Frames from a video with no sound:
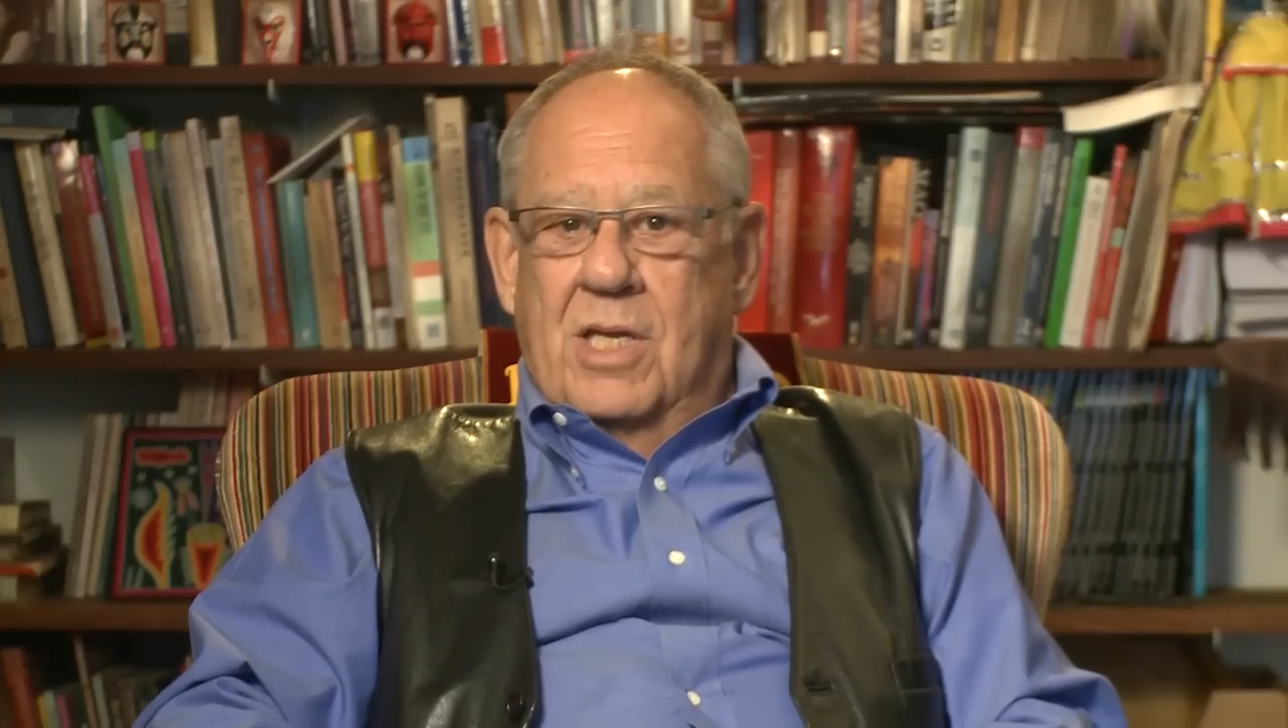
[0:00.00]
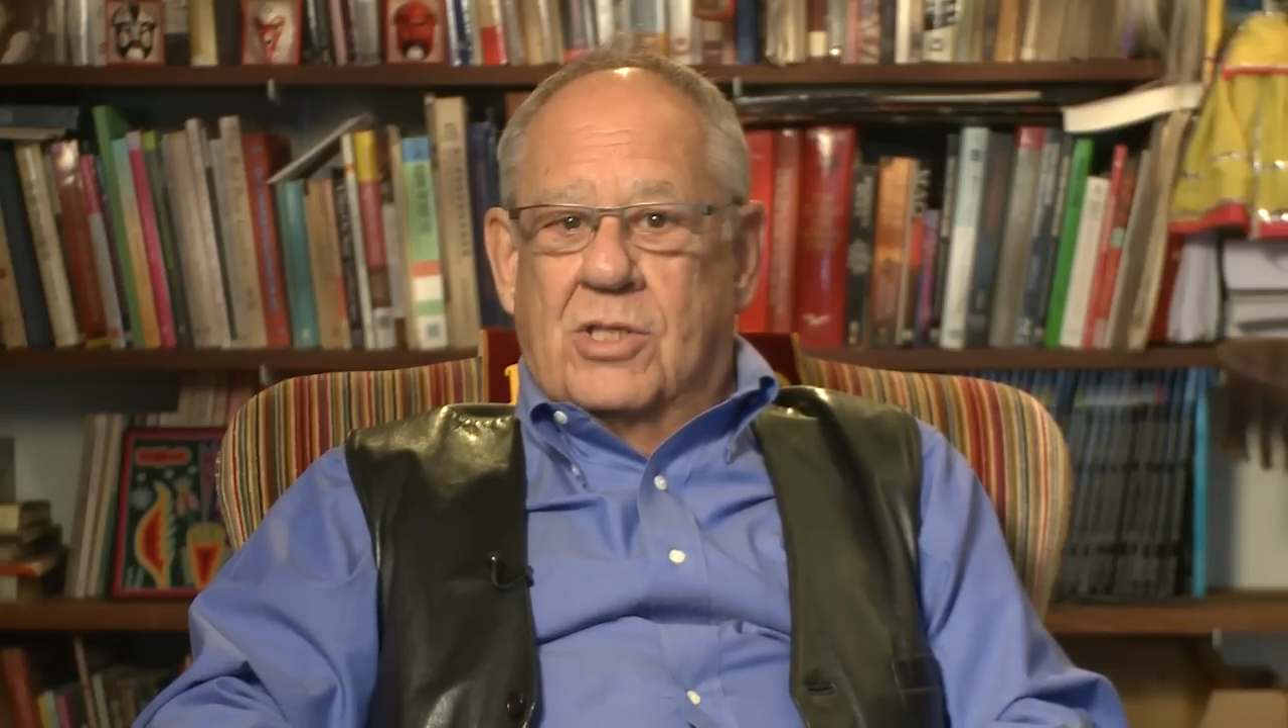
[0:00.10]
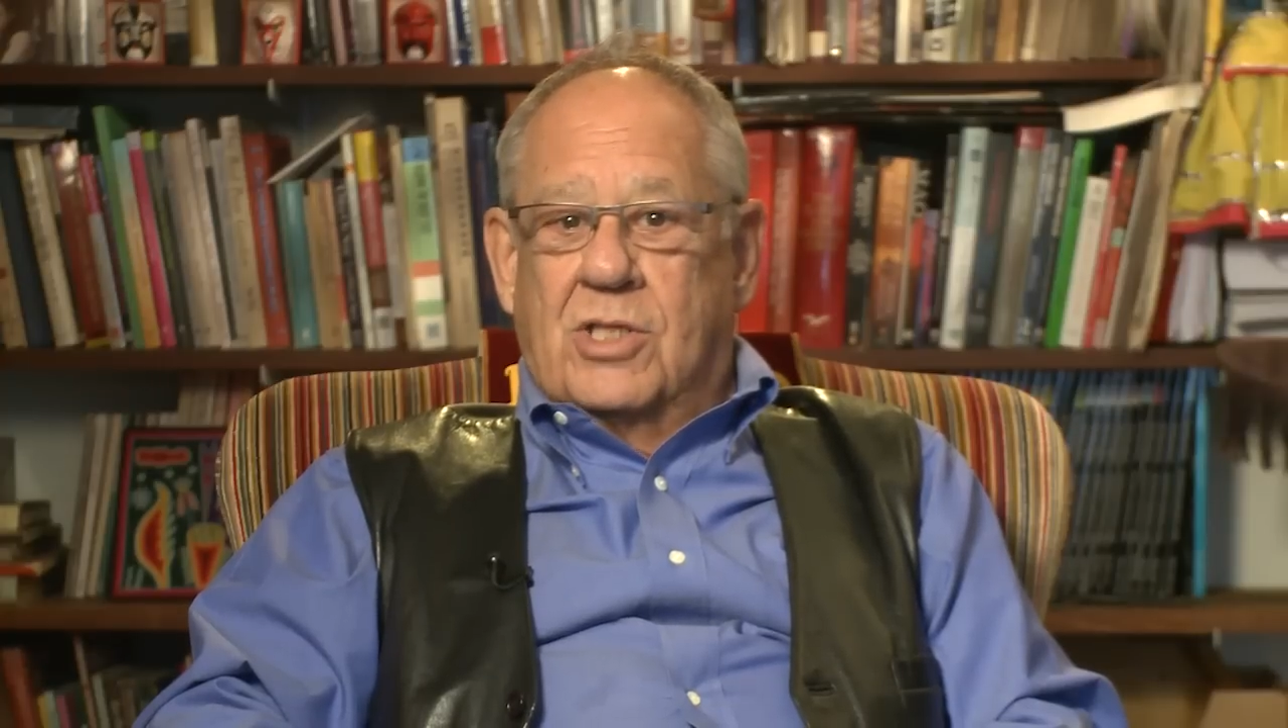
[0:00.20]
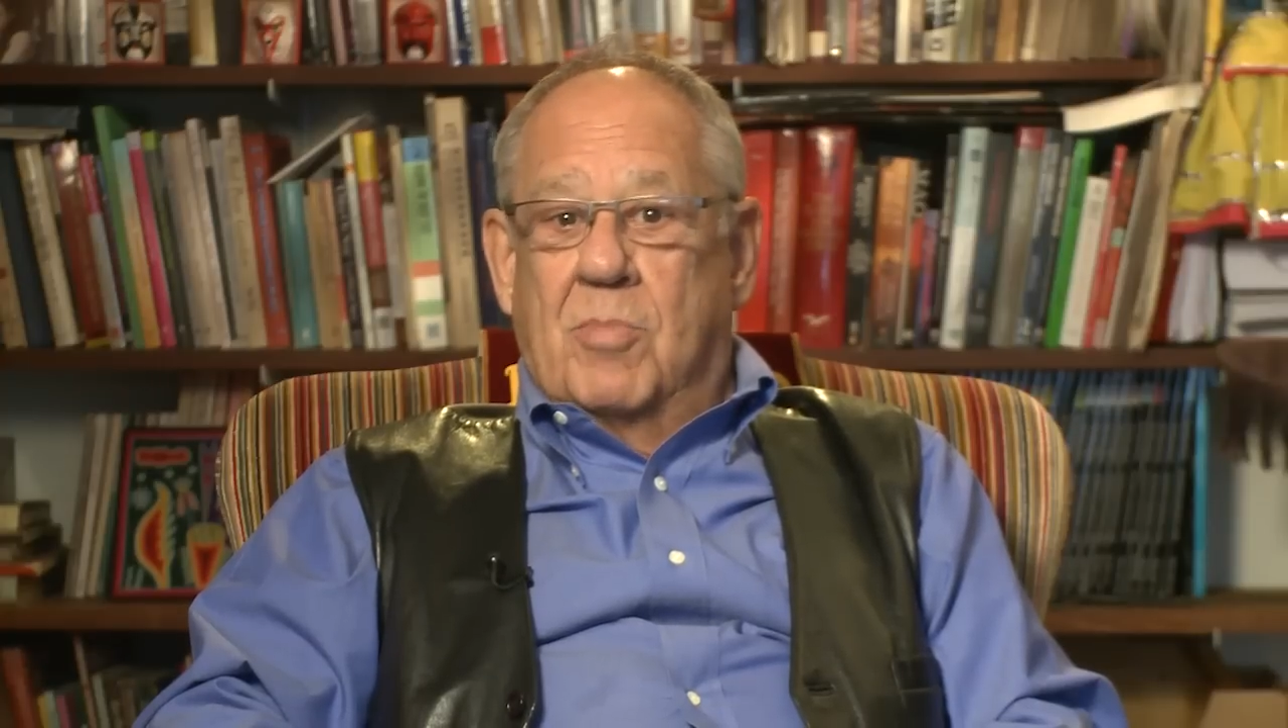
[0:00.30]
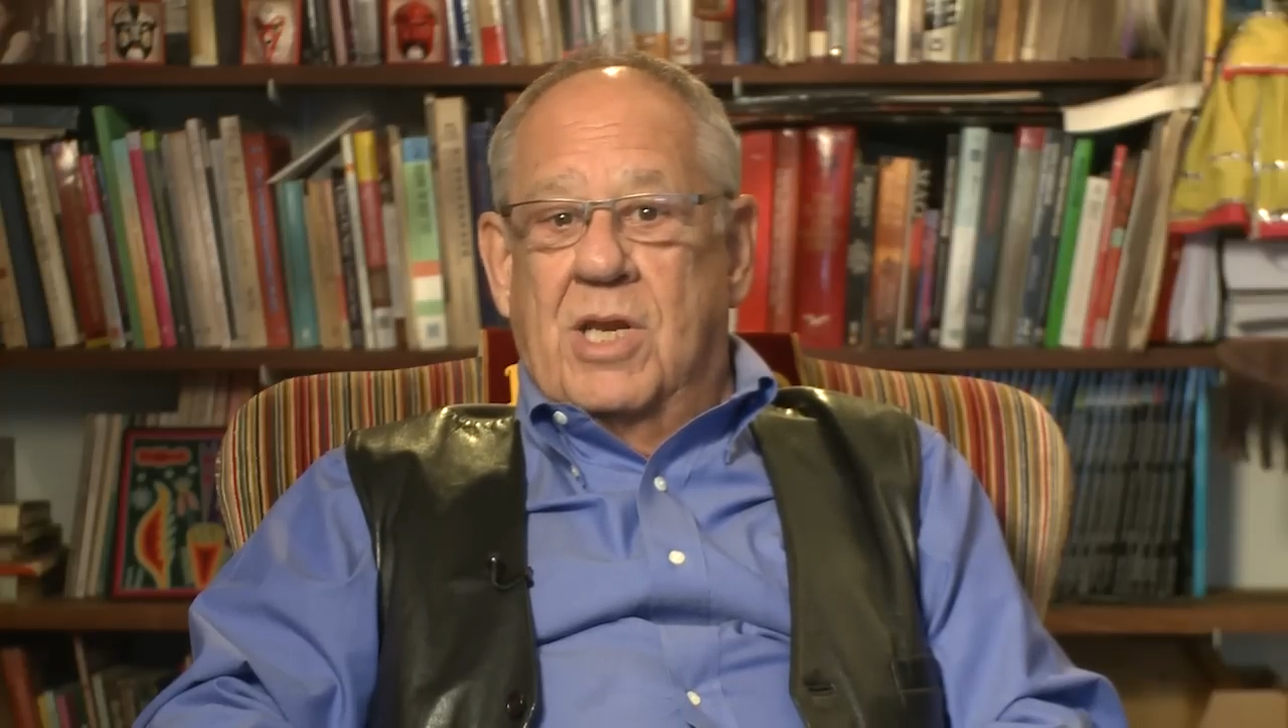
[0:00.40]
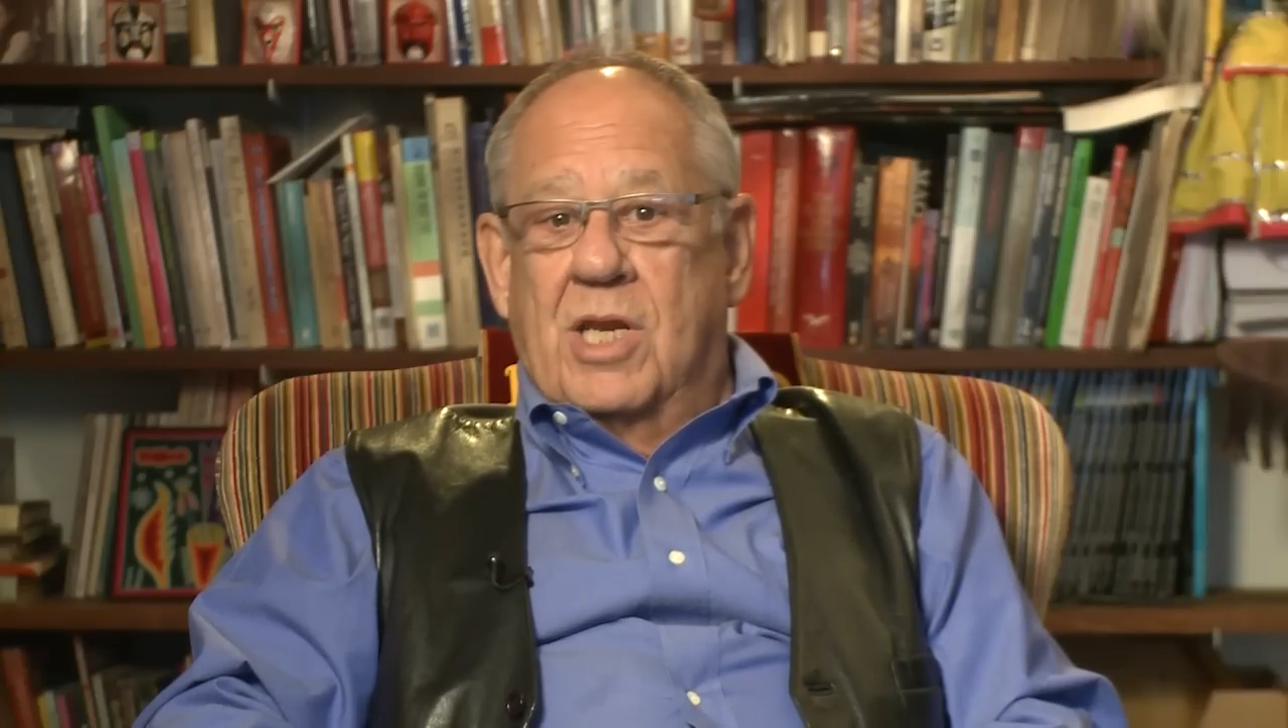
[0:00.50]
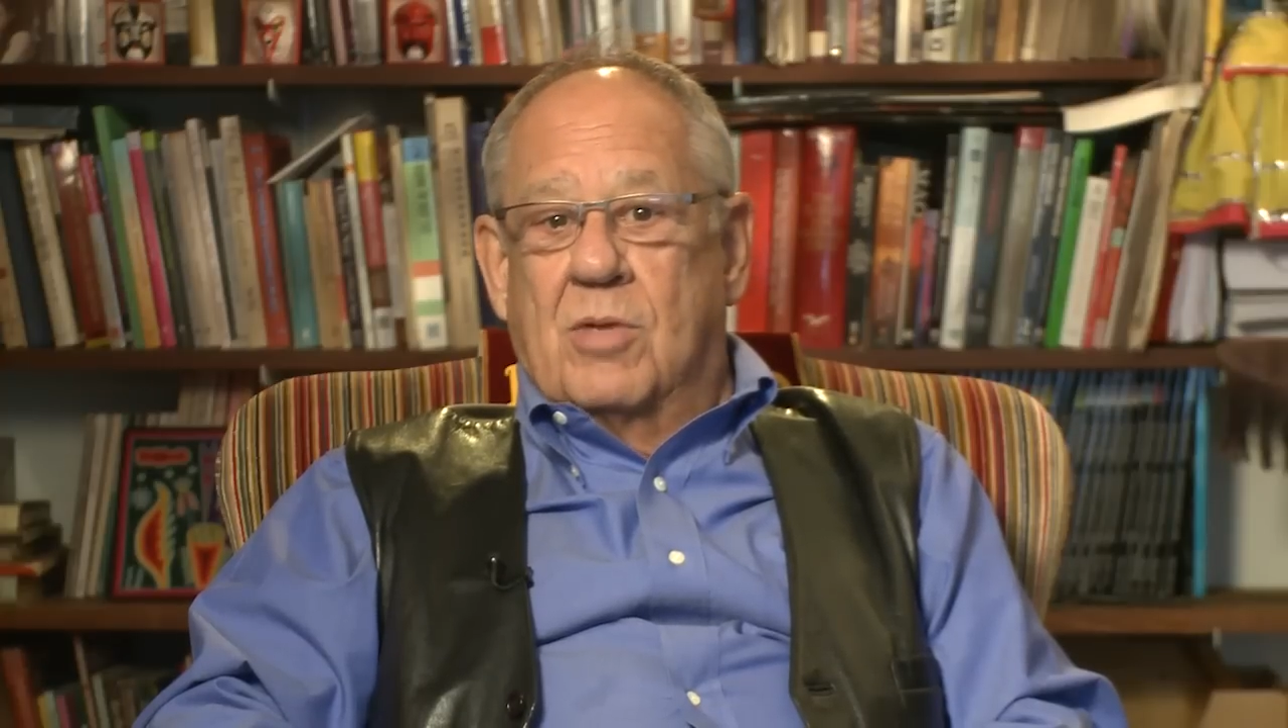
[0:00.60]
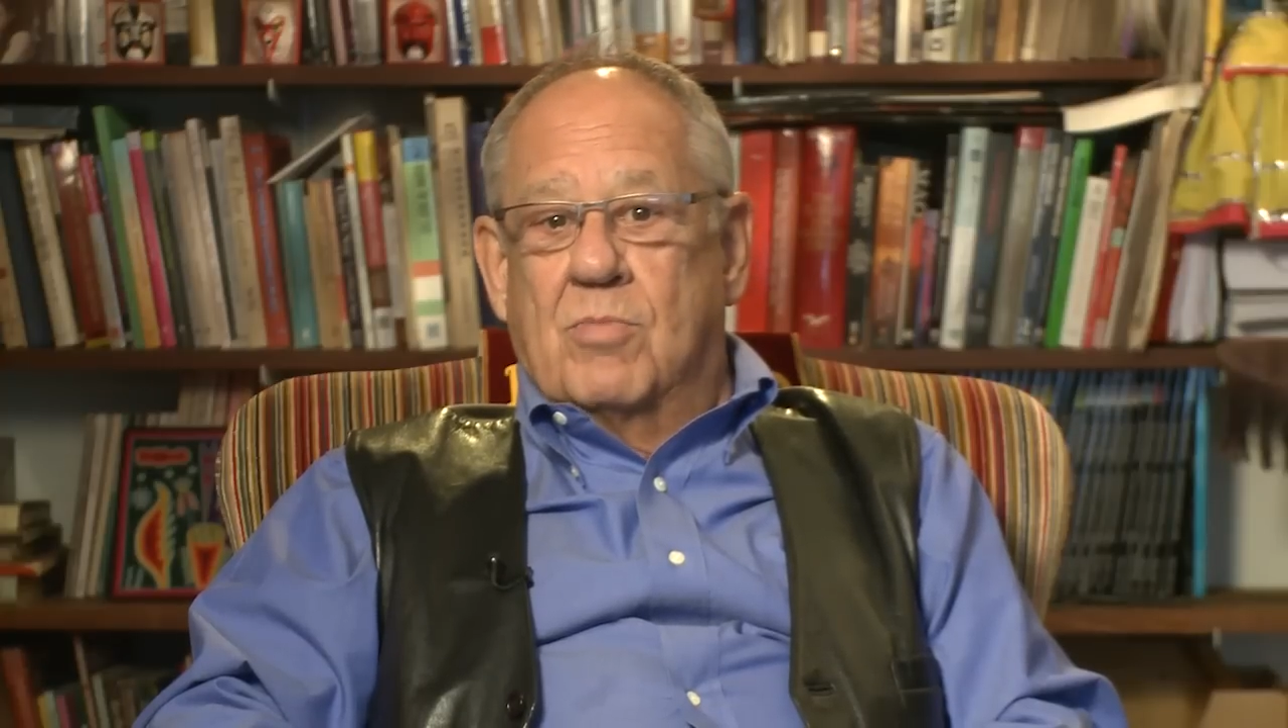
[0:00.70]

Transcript: Somebody in